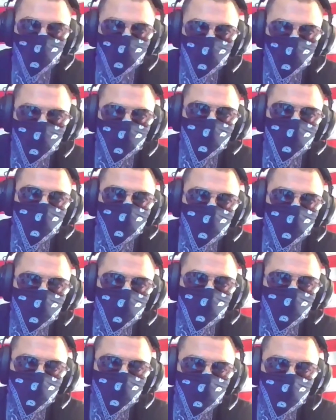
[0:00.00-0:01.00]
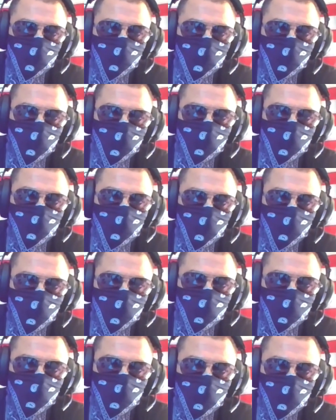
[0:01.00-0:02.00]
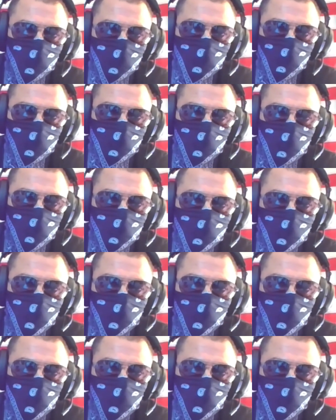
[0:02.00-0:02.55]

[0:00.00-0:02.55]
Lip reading: you could put a seed